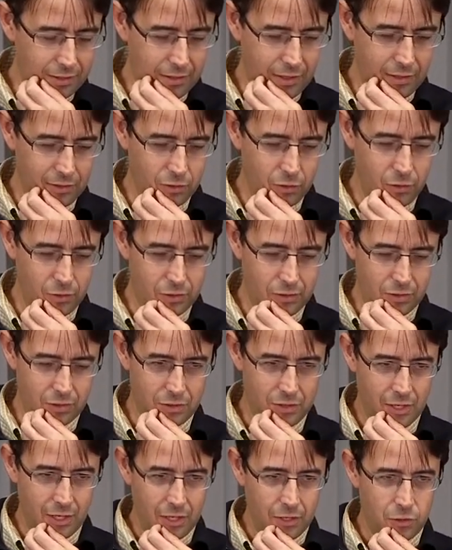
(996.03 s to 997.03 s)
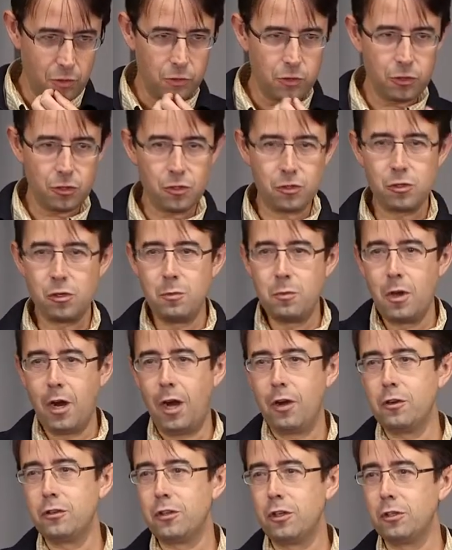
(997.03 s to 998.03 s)
that I learned is don't just assume you
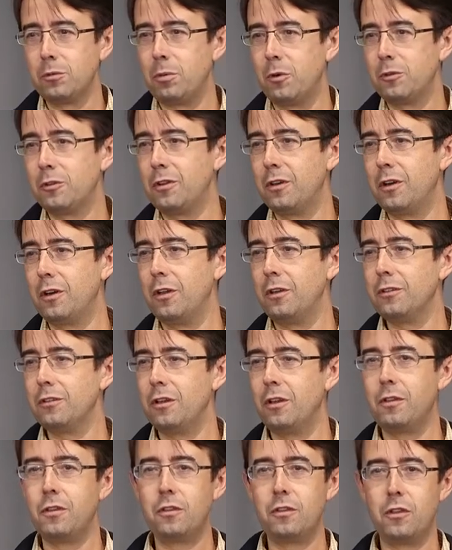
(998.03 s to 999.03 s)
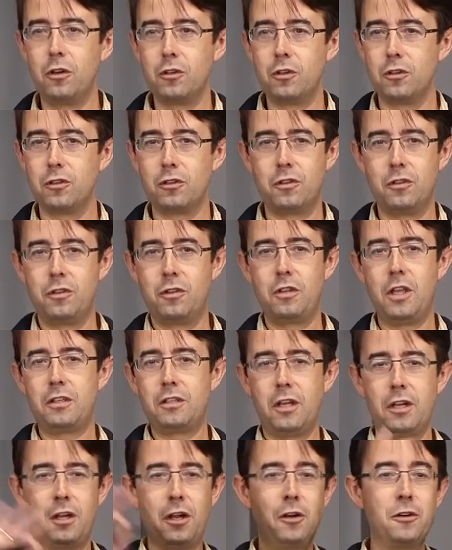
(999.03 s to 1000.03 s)
hire a salesperson and all of a sudden they're just they
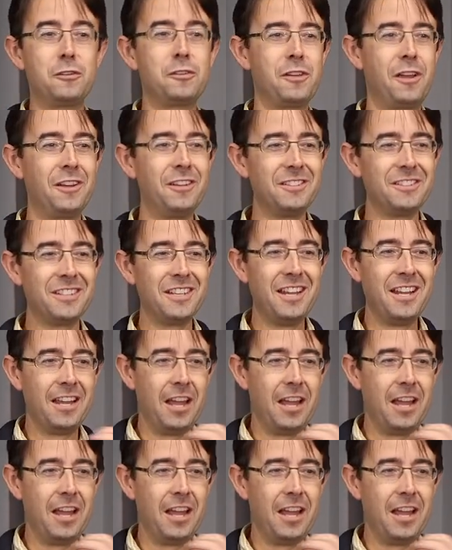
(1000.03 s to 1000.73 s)
take care of sales.